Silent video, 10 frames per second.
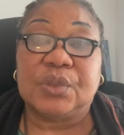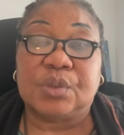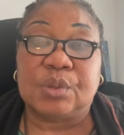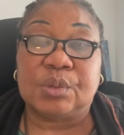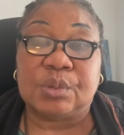
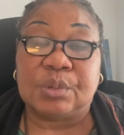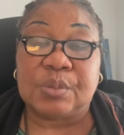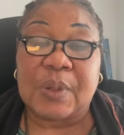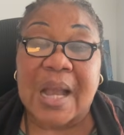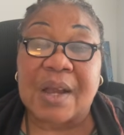
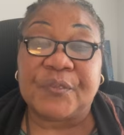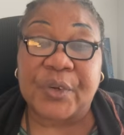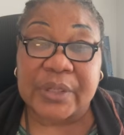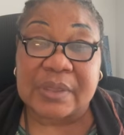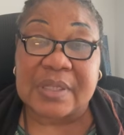to
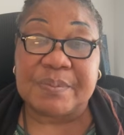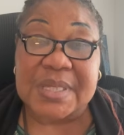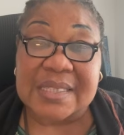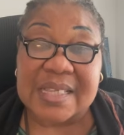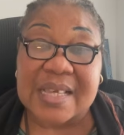avoid the
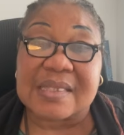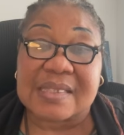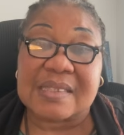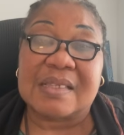mistakes